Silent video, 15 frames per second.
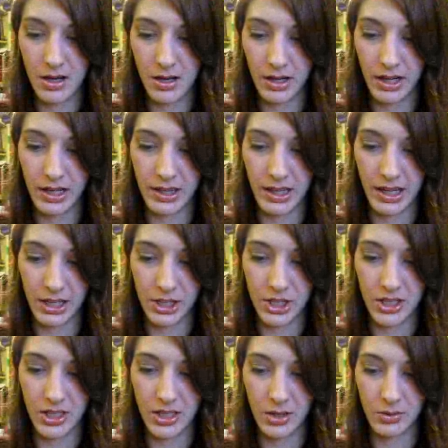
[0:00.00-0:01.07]
okay, they
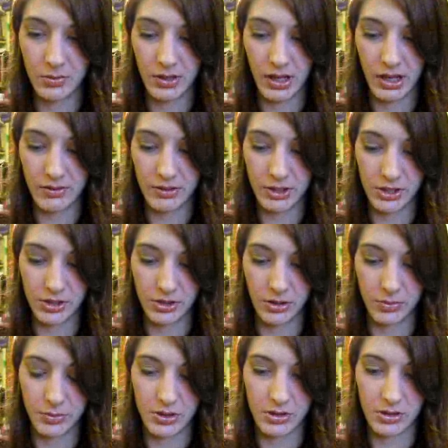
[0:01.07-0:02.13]
actually don't have a
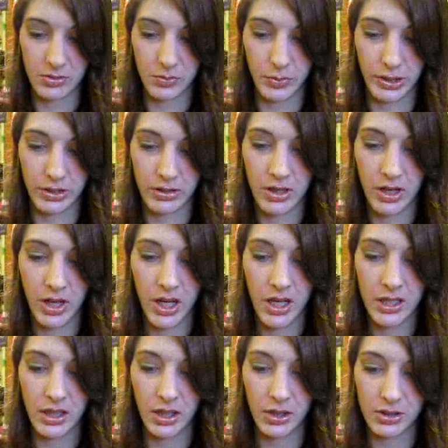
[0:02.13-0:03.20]
description. That's weird.
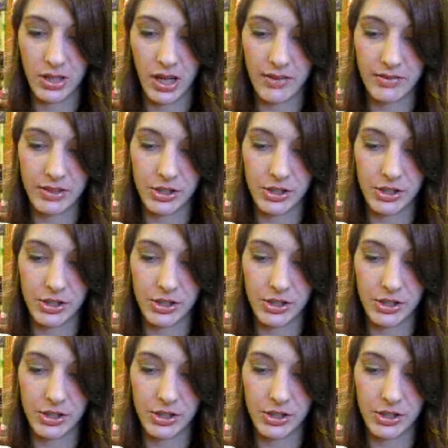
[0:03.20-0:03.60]
They used to have a